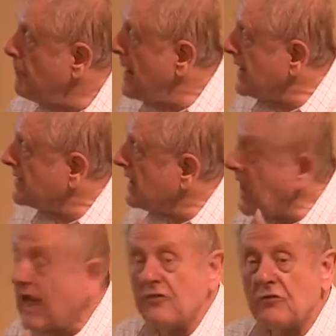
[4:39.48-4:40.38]
But,
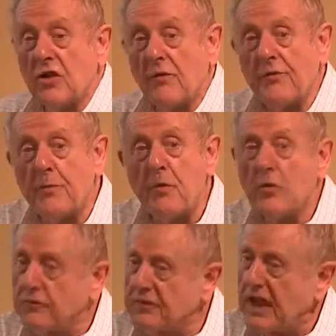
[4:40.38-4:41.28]
and the
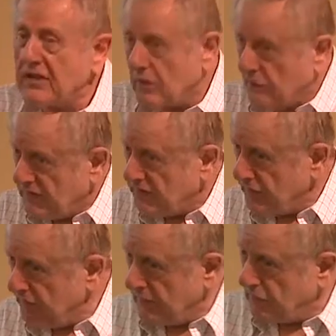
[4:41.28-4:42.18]
book of Daniel, which
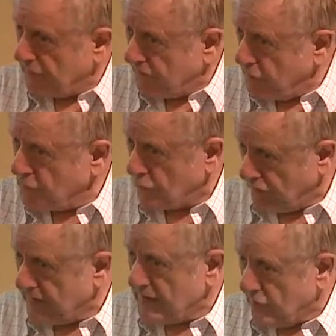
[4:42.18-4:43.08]
we will refer to
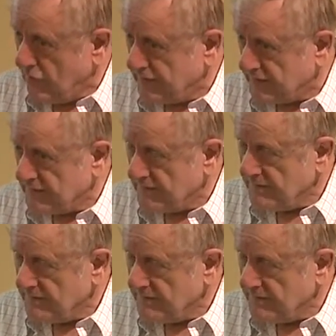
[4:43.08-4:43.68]
very often,